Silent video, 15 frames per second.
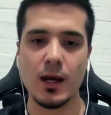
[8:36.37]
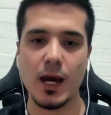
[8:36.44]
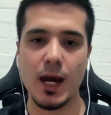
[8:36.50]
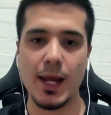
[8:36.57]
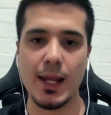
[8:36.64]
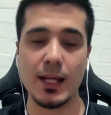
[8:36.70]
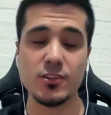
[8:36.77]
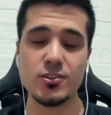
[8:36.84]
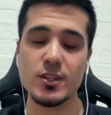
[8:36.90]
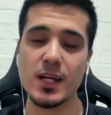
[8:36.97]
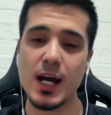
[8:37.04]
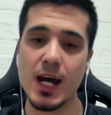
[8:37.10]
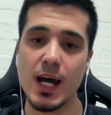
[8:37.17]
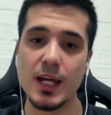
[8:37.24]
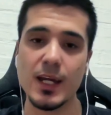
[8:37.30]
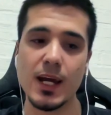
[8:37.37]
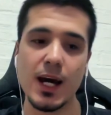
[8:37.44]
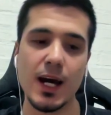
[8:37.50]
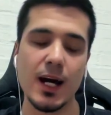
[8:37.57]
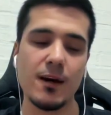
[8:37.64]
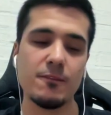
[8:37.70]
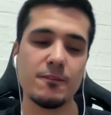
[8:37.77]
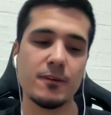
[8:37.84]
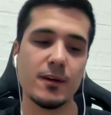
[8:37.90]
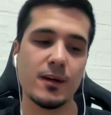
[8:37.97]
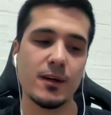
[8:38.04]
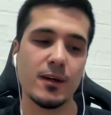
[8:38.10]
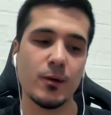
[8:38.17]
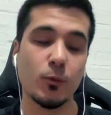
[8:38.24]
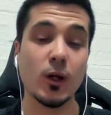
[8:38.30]
And actually, I have
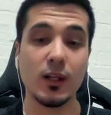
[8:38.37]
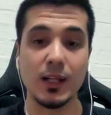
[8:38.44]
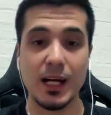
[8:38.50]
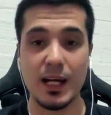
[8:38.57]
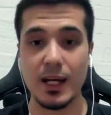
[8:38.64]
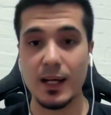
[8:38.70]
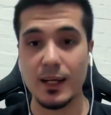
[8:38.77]
well,